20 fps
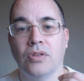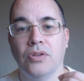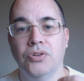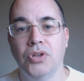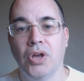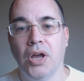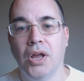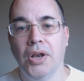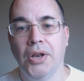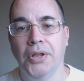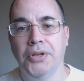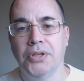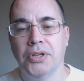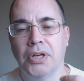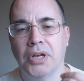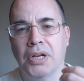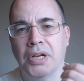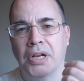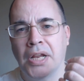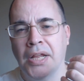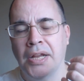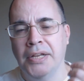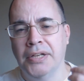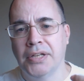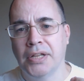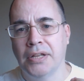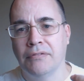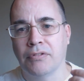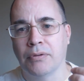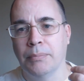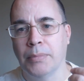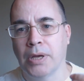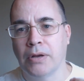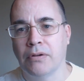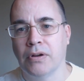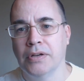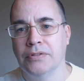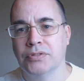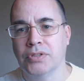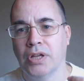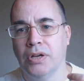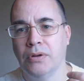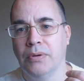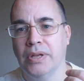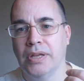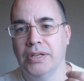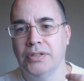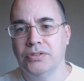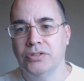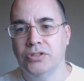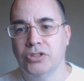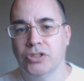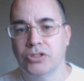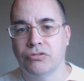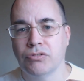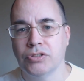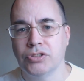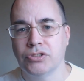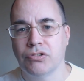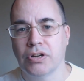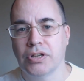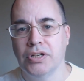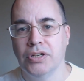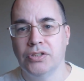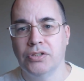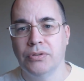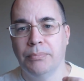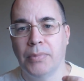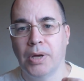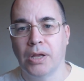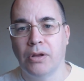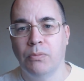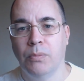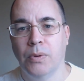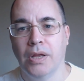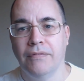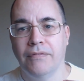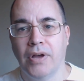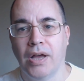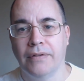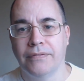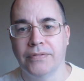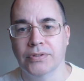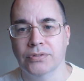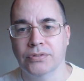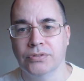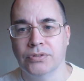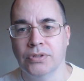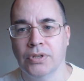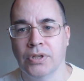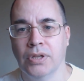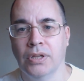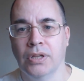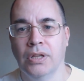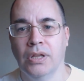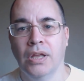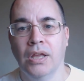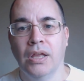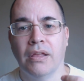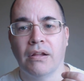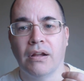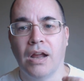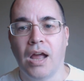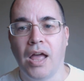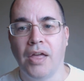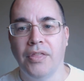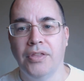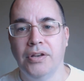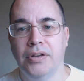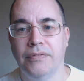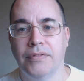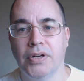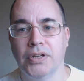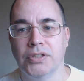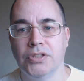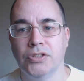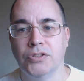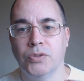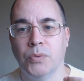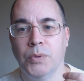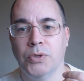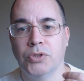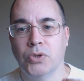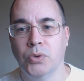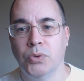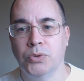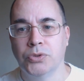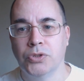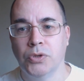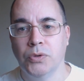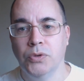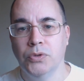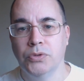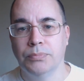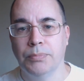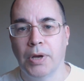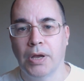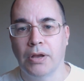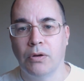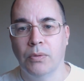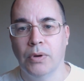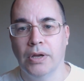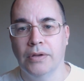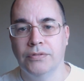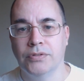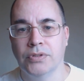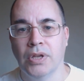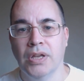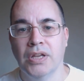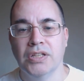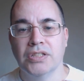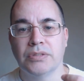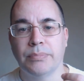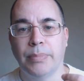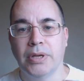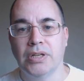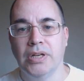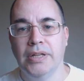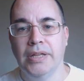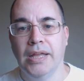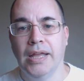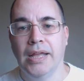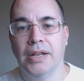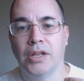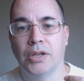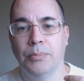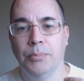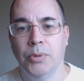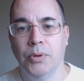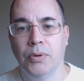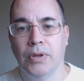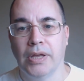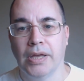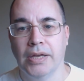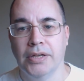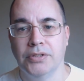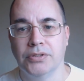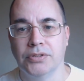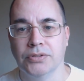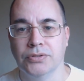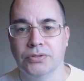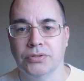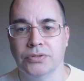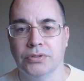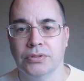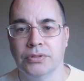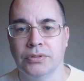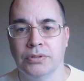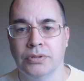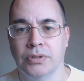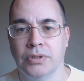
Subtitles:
The dielectric heating from microwaves, though, isn't just restricted to microwave ovens. There are other devices which also use microwaves, especially in communications.